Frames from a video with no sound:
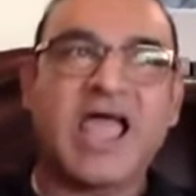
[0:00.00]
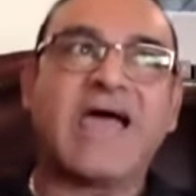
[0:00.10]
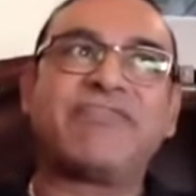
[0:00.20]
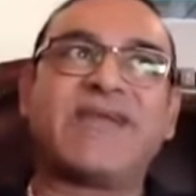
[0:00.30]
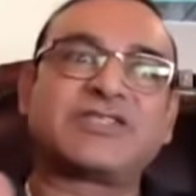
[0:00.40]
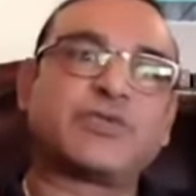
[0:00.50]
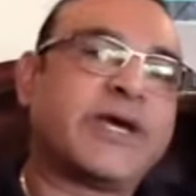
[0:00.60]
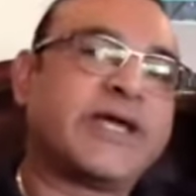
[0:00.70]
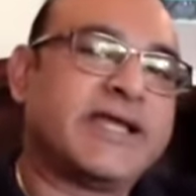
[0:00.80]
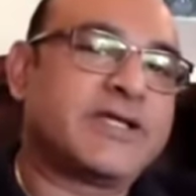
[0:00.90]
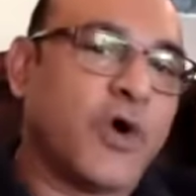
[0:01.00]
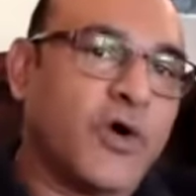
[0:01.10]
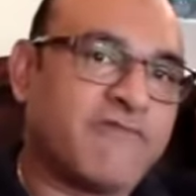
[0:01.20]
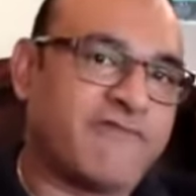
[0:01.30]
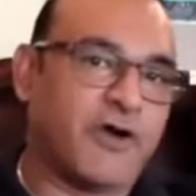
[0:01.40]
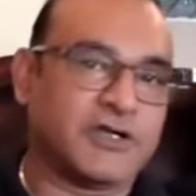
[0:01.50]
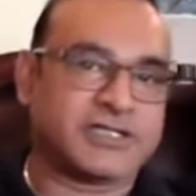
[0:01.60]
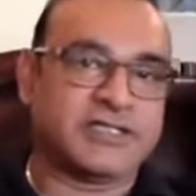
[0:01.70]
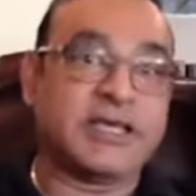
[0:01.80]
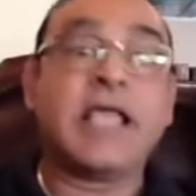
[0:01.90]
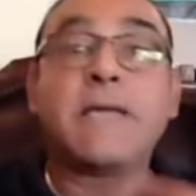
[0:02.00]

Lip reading: And that's where it all faltered.